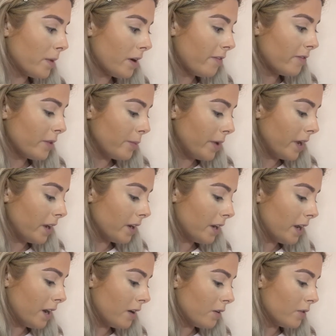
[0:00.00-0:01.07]
off the bake
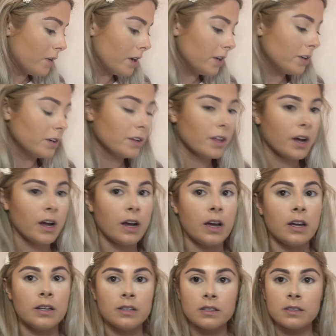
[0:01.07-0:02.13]
now under the
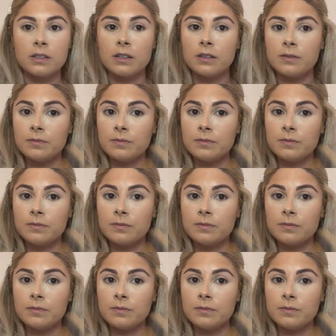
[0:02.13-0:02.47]
eyes